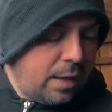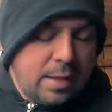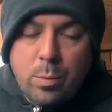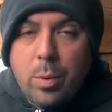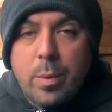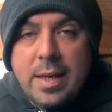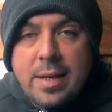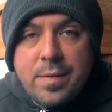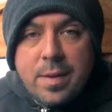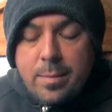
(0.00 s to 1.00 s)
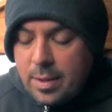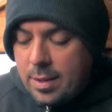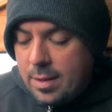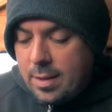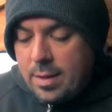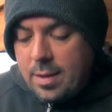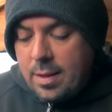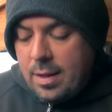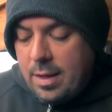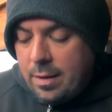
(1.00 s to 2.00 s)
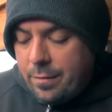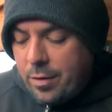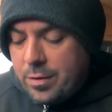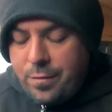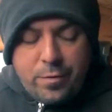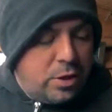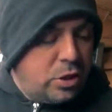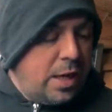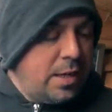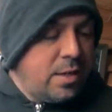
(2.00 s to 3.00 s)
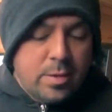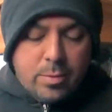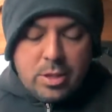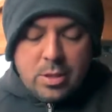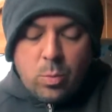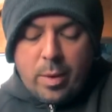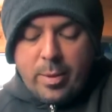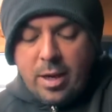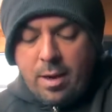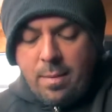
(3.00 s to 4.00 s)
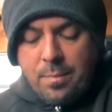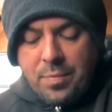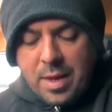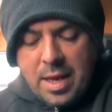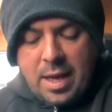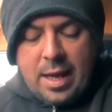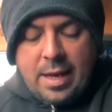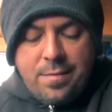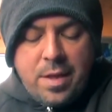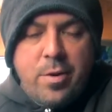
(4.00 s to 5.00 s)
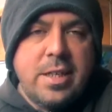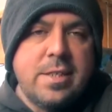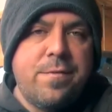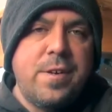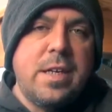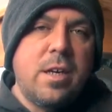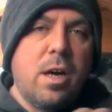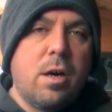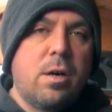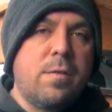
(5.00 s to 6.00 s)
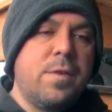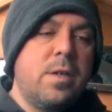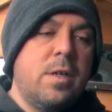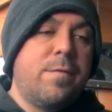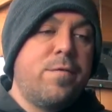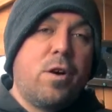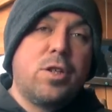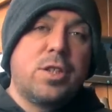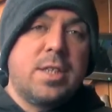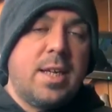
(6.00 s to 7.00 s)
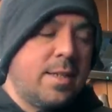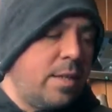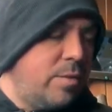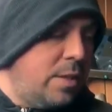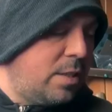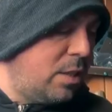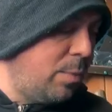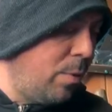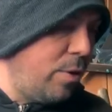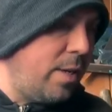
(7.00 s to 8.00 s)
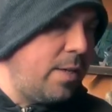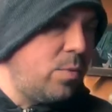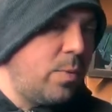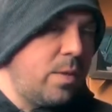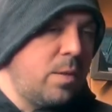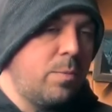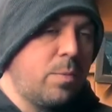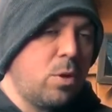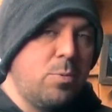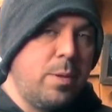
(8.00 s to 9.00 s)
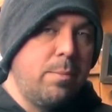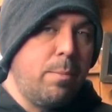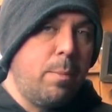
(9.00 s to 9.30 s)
and then we will leave them in the frost-free shed, which is where we are. And if there is a fear of frost like there is tomorrow night, we're going to be